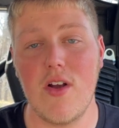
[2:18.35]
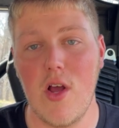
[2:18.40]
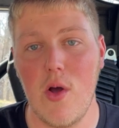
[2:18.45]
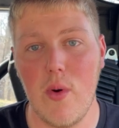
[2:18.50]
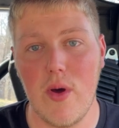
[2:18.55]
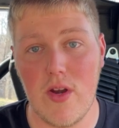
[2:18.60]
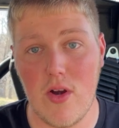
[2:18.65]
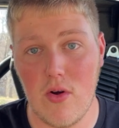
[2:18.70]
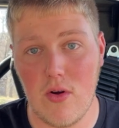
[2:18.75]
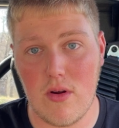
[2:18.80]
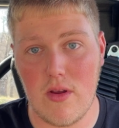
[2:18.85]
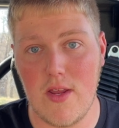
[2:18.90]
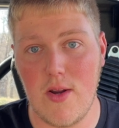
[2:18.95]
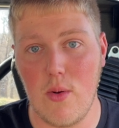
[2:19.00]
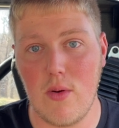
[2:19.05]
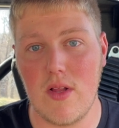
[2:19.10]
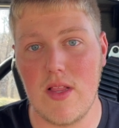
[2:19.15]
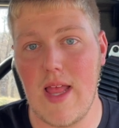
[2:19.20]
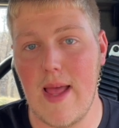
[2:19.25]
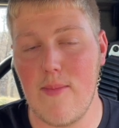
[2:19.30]
Owen are you
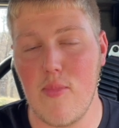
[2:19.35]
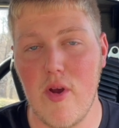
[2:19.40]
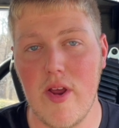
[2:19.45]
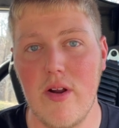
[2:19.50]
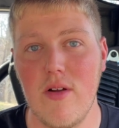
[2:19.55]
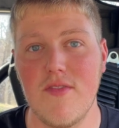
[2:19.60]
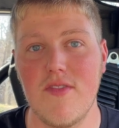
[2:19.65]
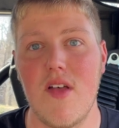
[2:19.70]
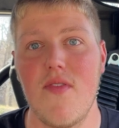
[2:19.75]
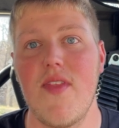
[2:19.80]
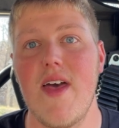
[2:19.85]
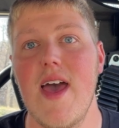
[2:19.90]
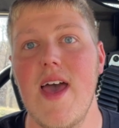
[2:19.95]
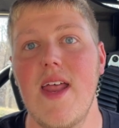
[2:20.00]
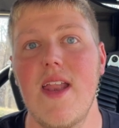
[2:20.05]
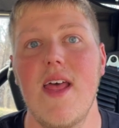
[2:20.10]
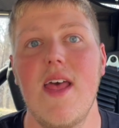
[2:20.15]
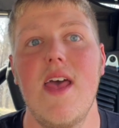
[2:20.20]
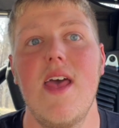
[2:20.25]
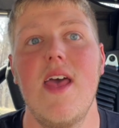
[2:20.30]
know collaborators on that.